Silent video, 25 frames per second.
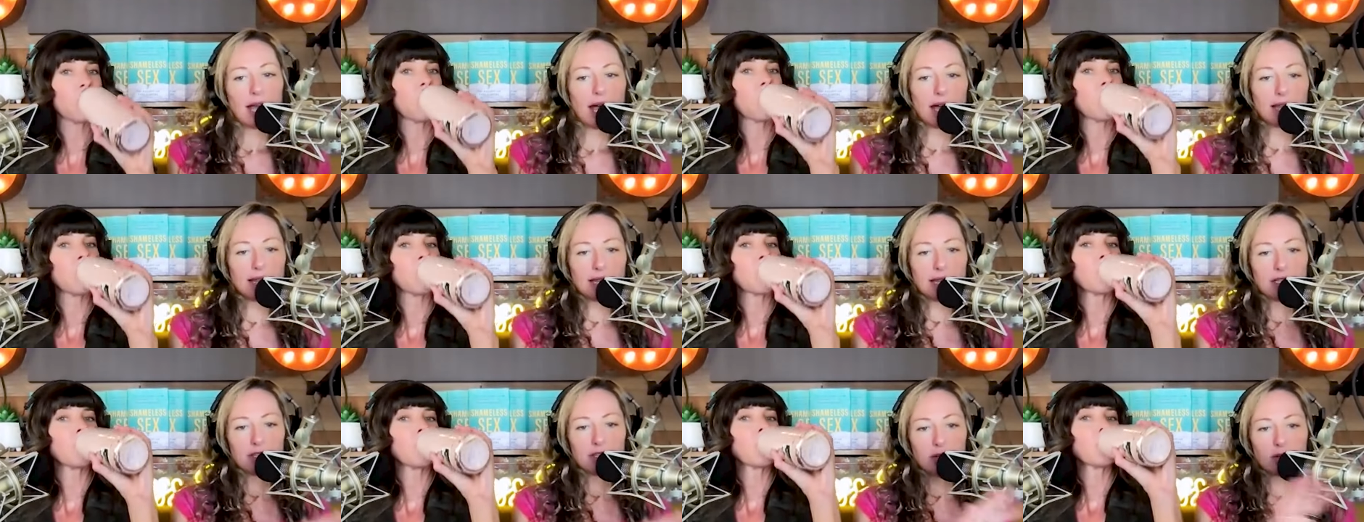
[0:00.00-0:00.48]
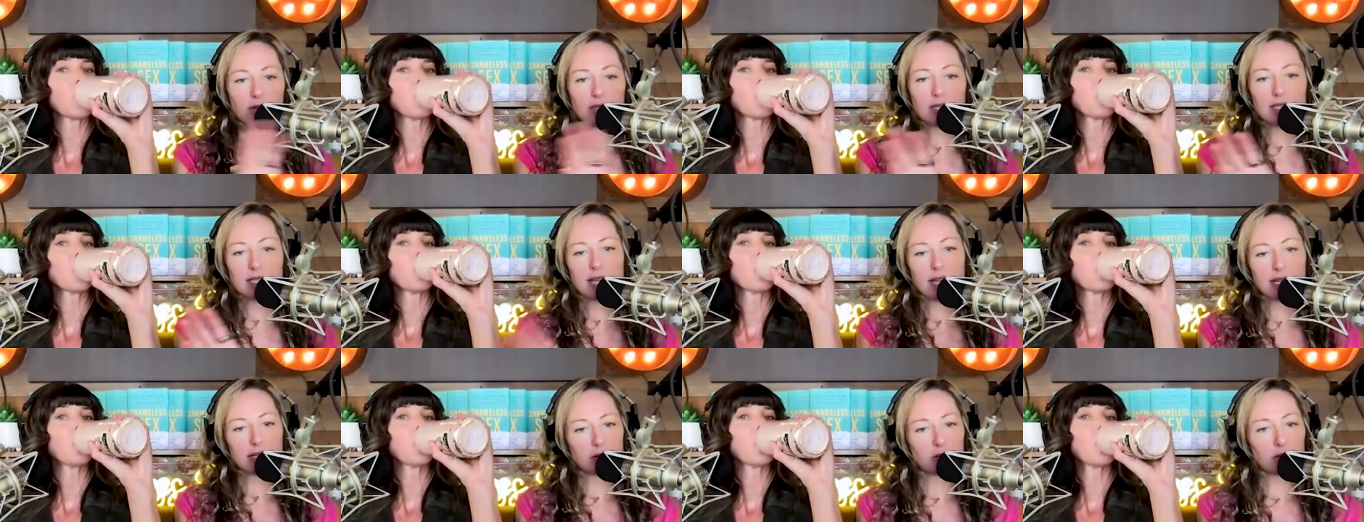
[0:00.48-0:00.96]
Speaker 1: and then you only,
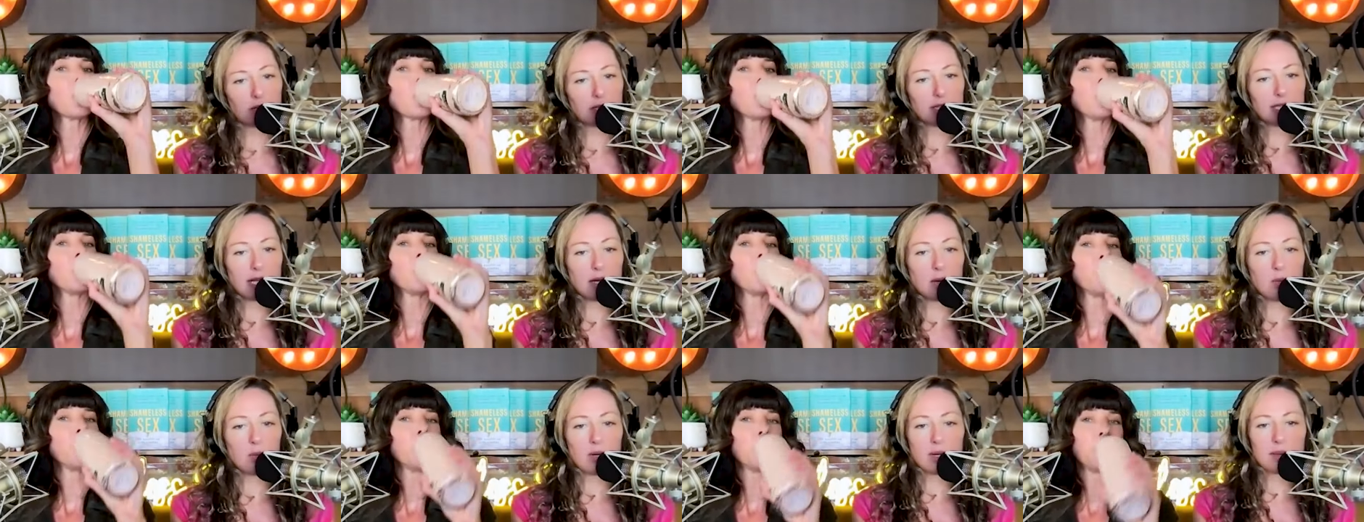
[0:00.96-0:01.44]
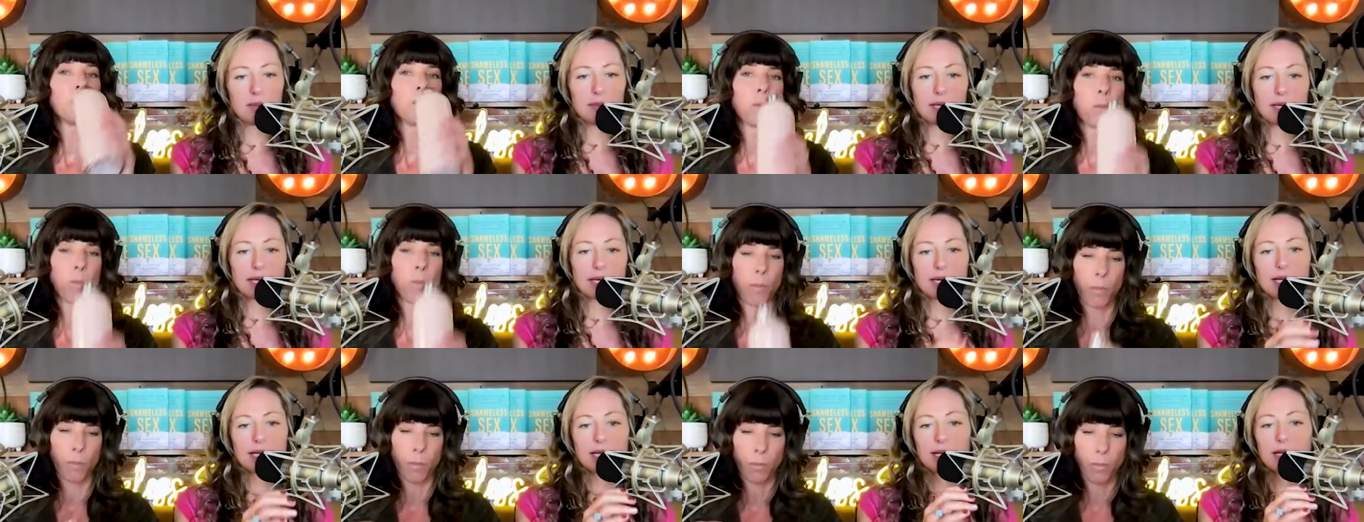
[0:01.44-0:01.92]
then you only date
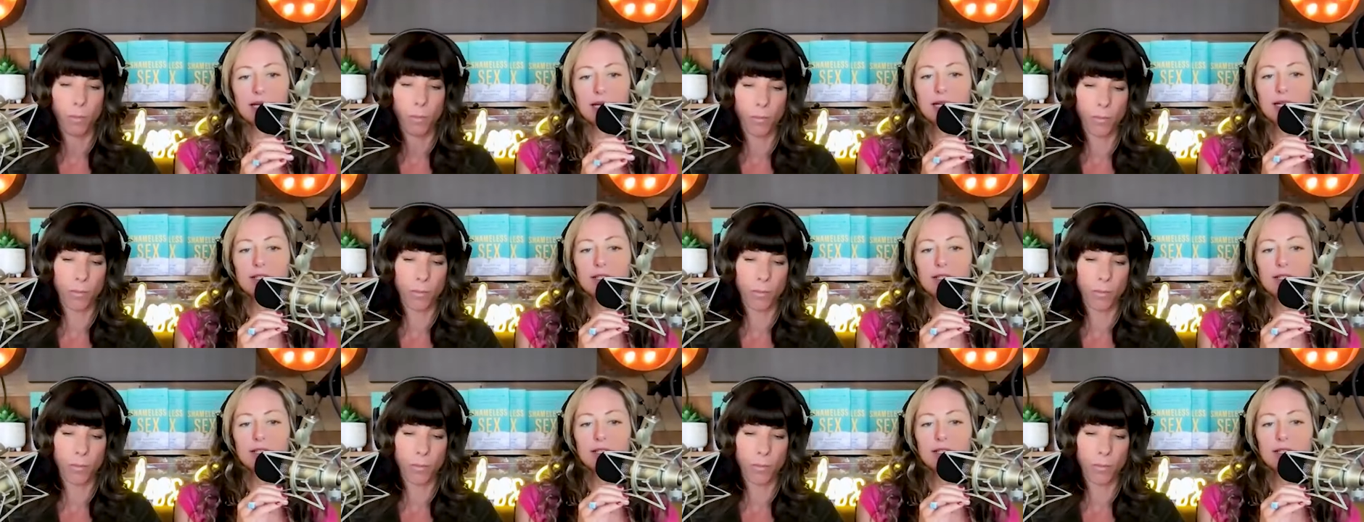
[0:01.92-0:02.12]
women.